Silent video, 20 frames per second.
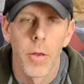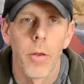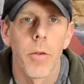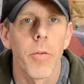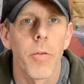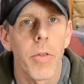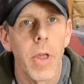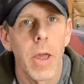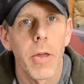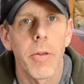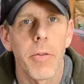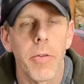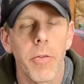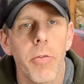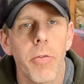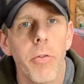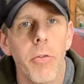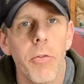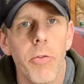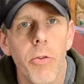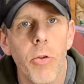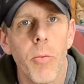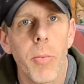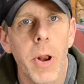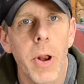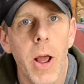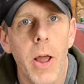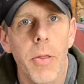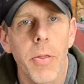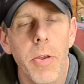So now let's zoom
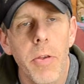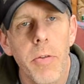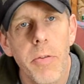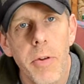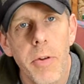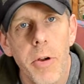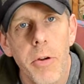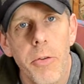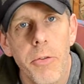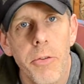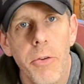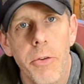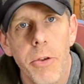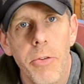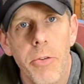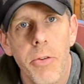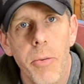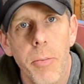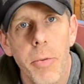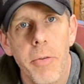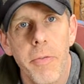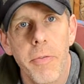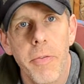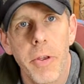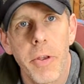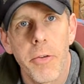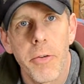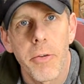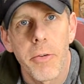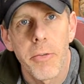in on these, and I'll show you some of the
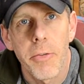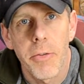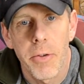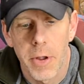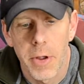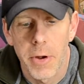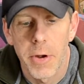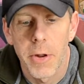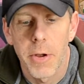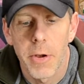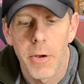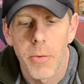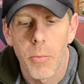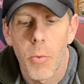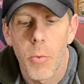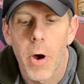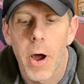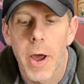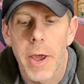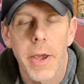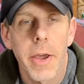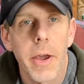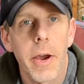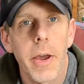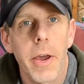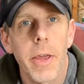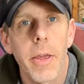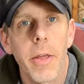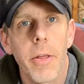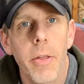features and why
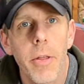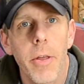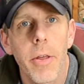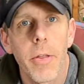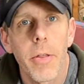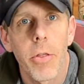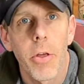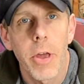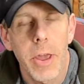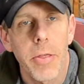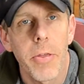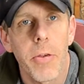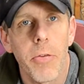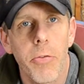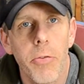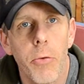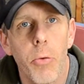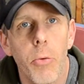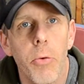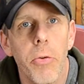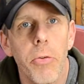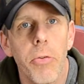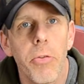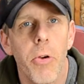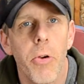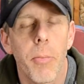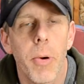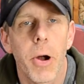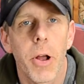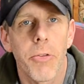I like this tool
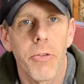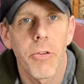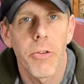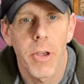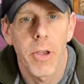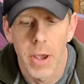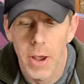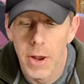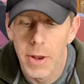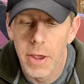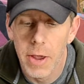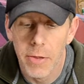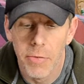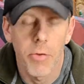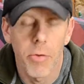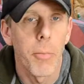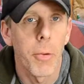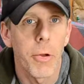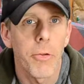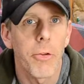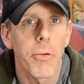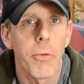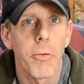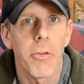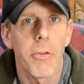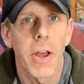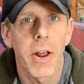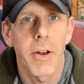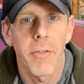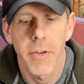so much and get so much
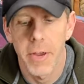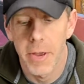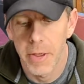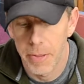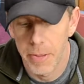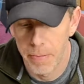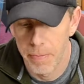use out of it.